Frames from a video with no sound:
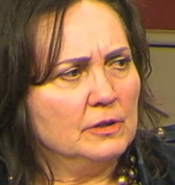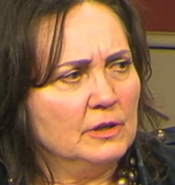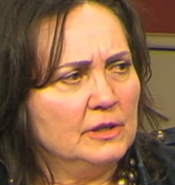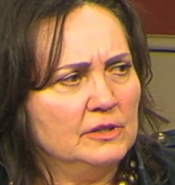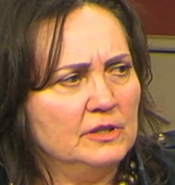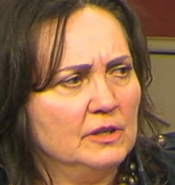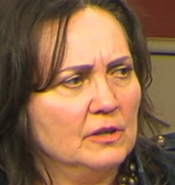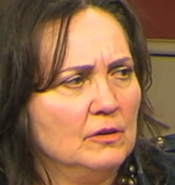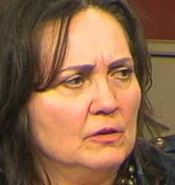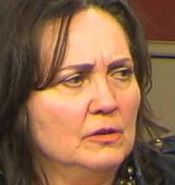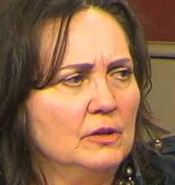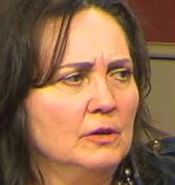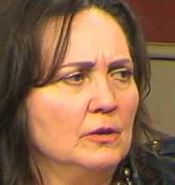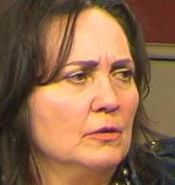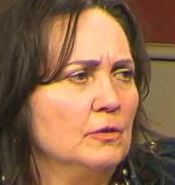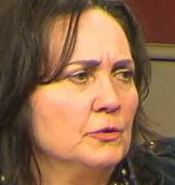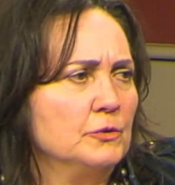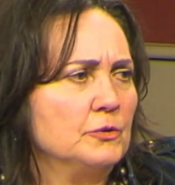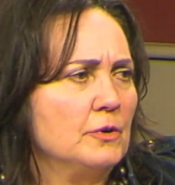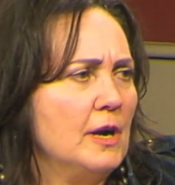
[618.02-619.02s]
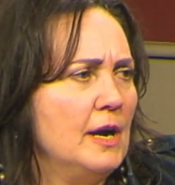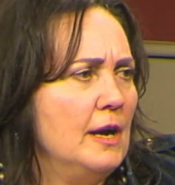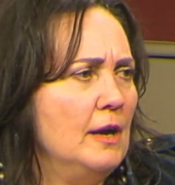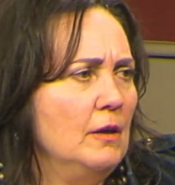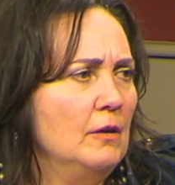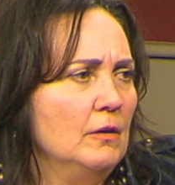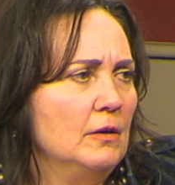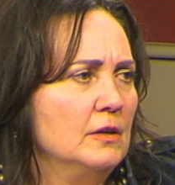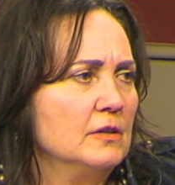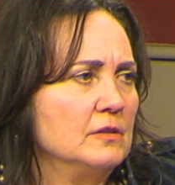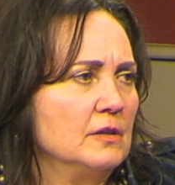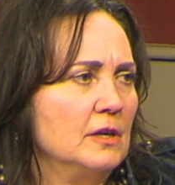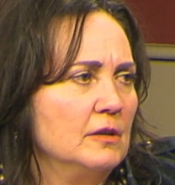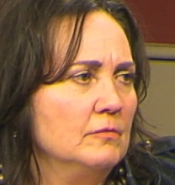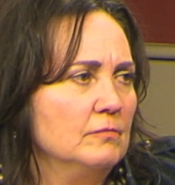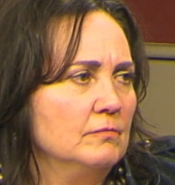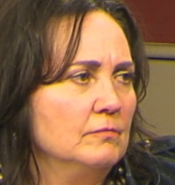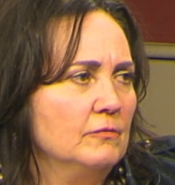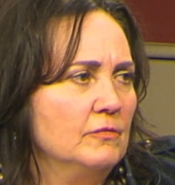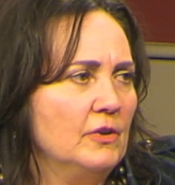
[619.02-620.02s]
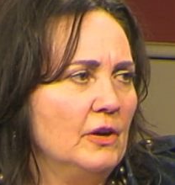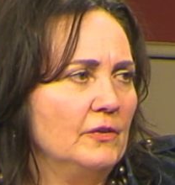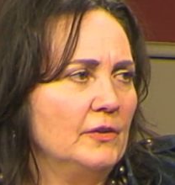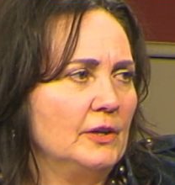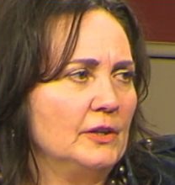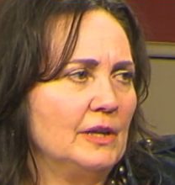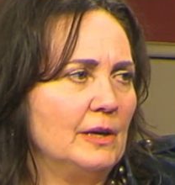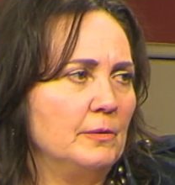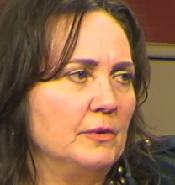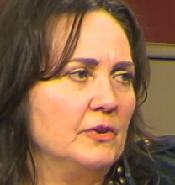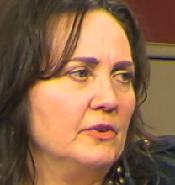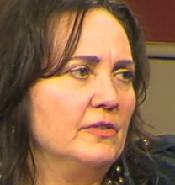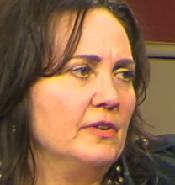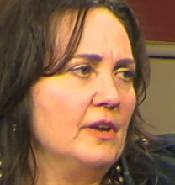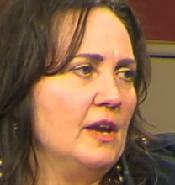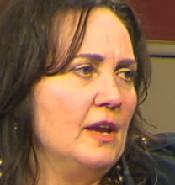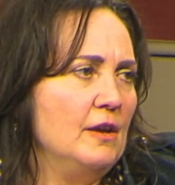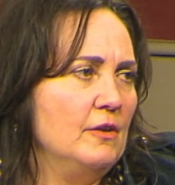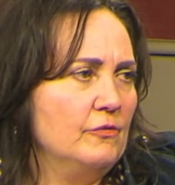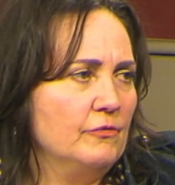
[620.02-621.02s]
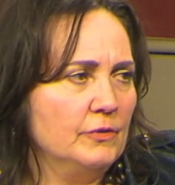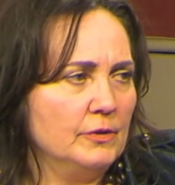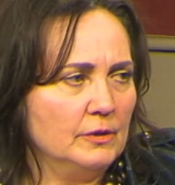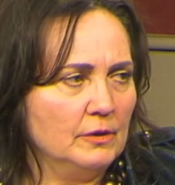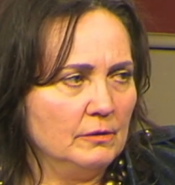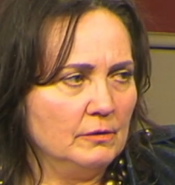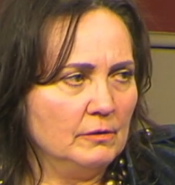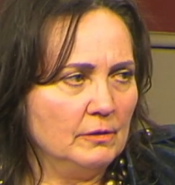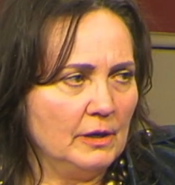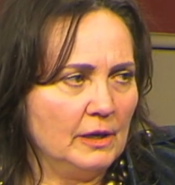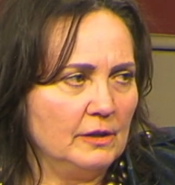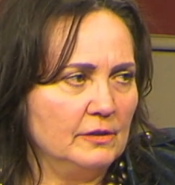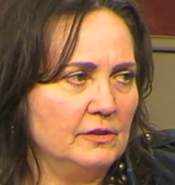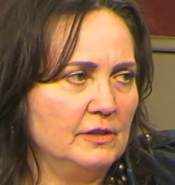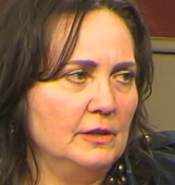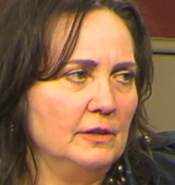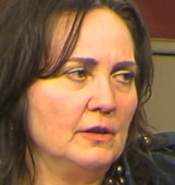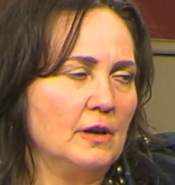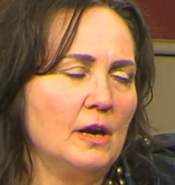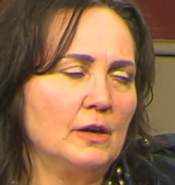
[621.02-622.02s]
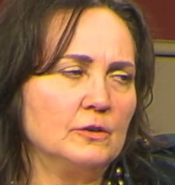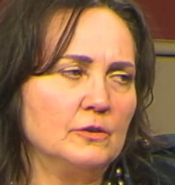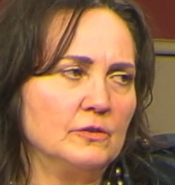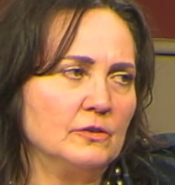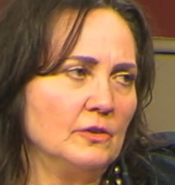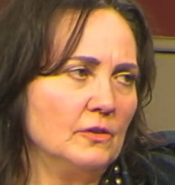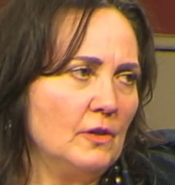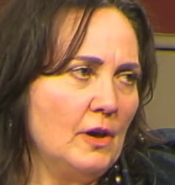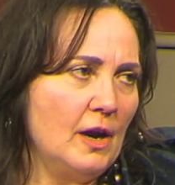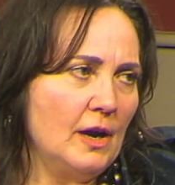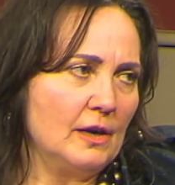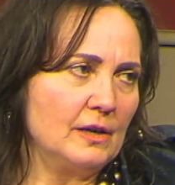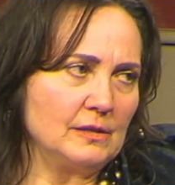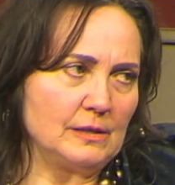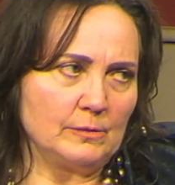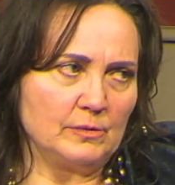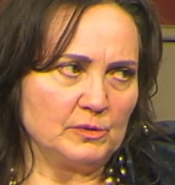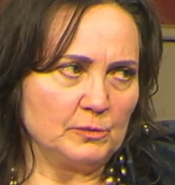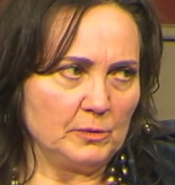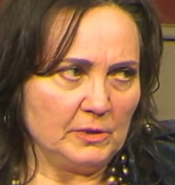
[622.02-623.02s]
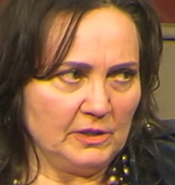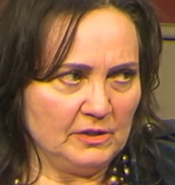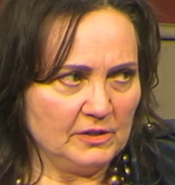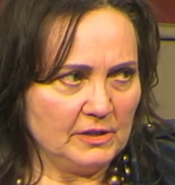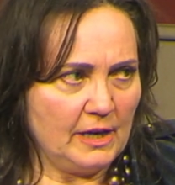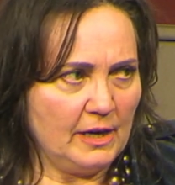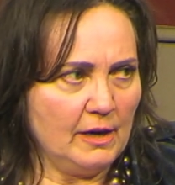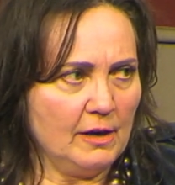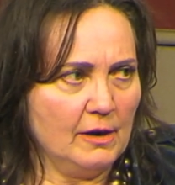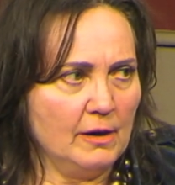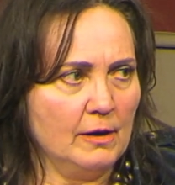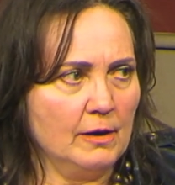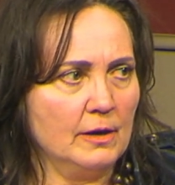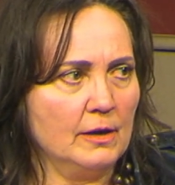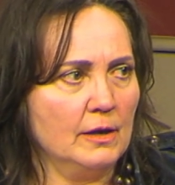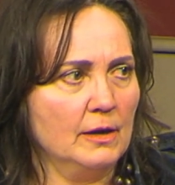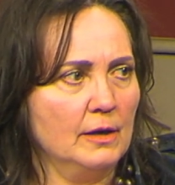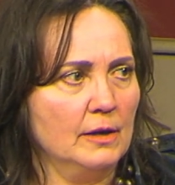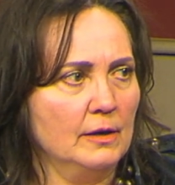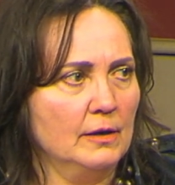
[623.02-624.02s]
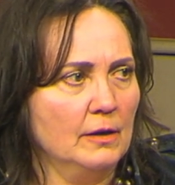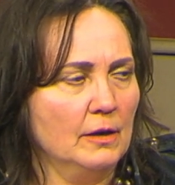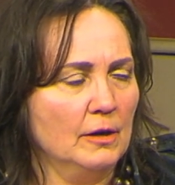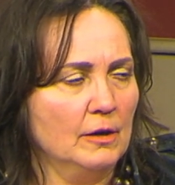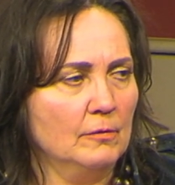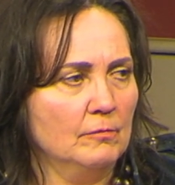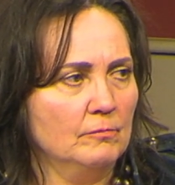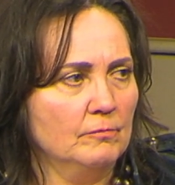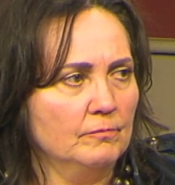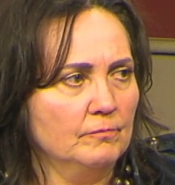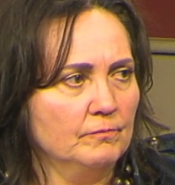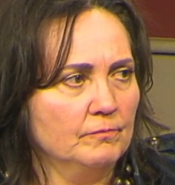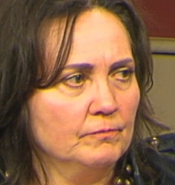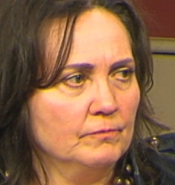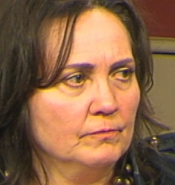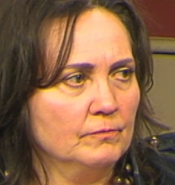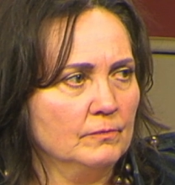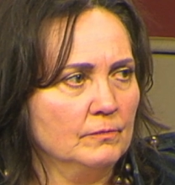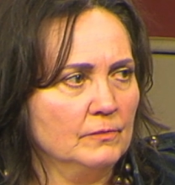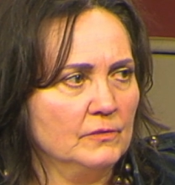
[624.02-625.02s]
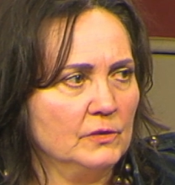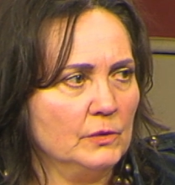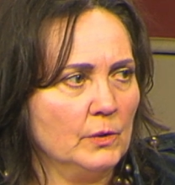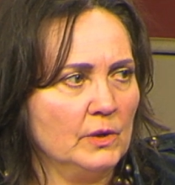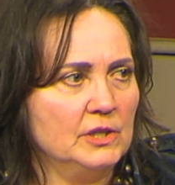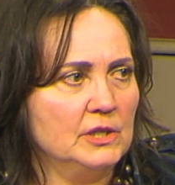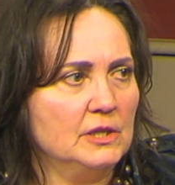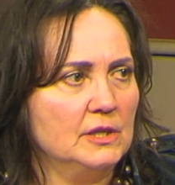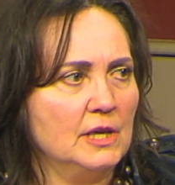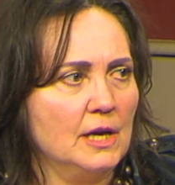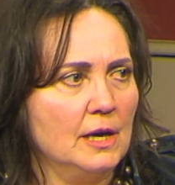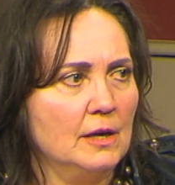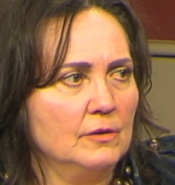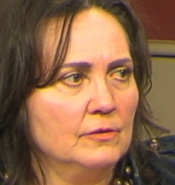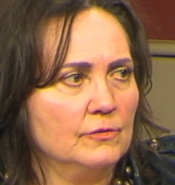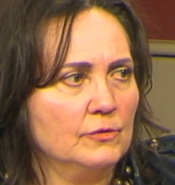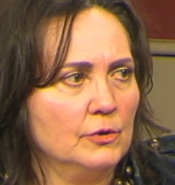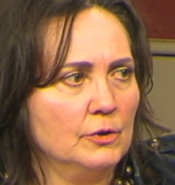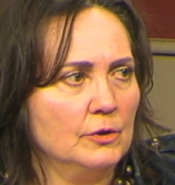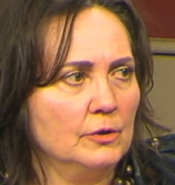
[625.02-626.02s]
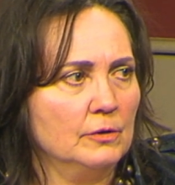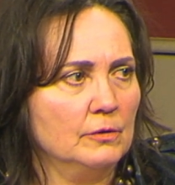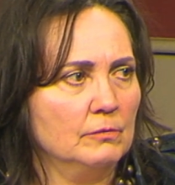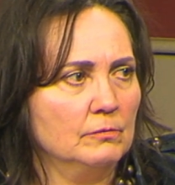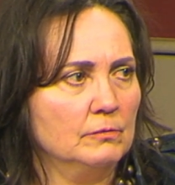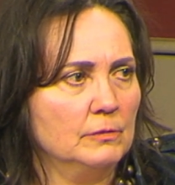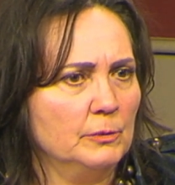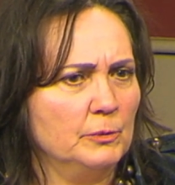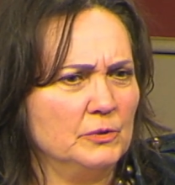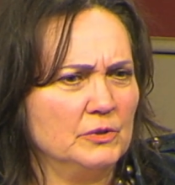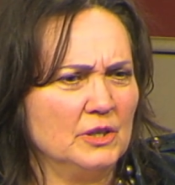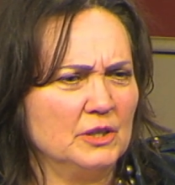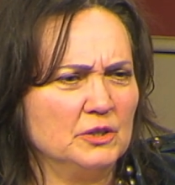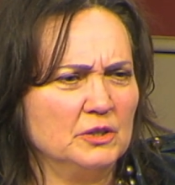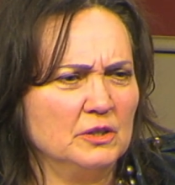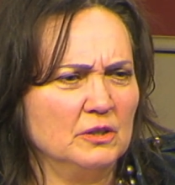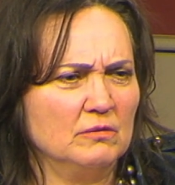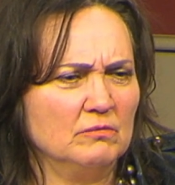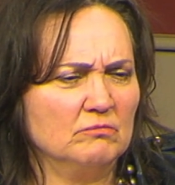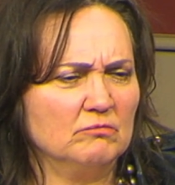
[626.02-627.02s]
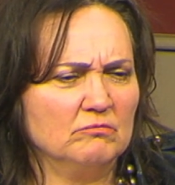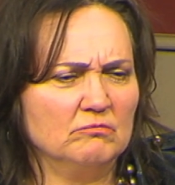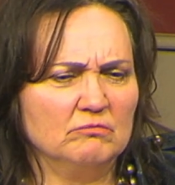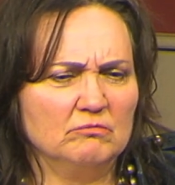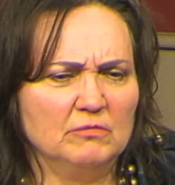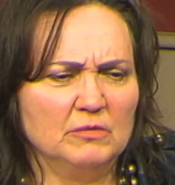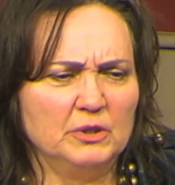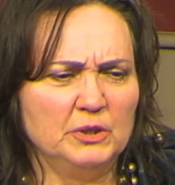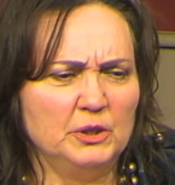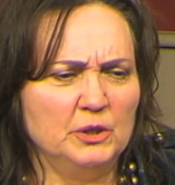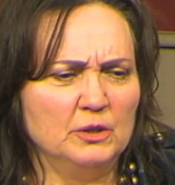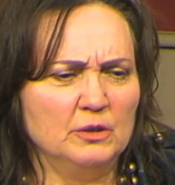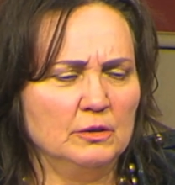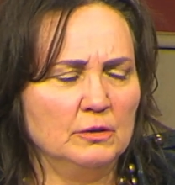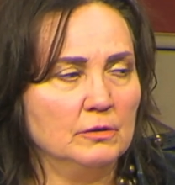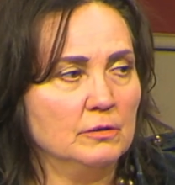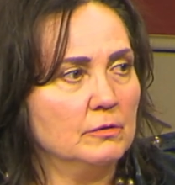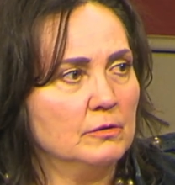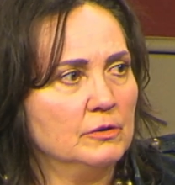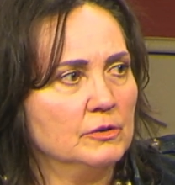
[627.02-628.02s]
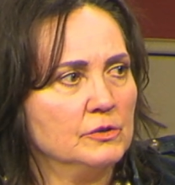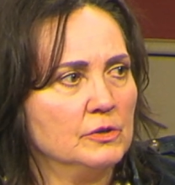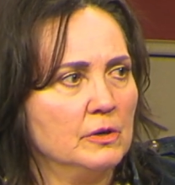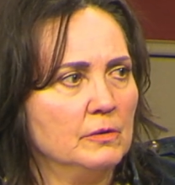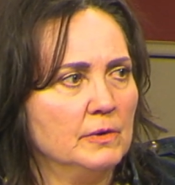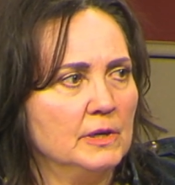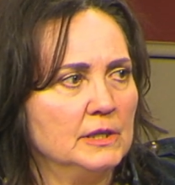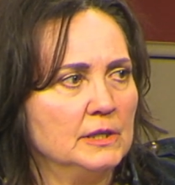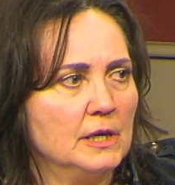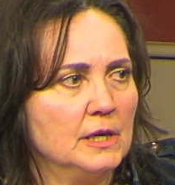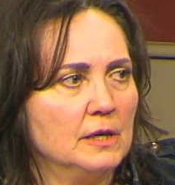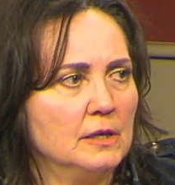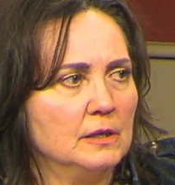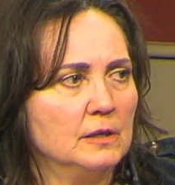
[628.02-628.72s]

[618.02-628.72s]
I did a clinical trial because I felt like that was safe, and I could see doctors a lot because I was really scared, and so I did that for, it was actually a year or so like that.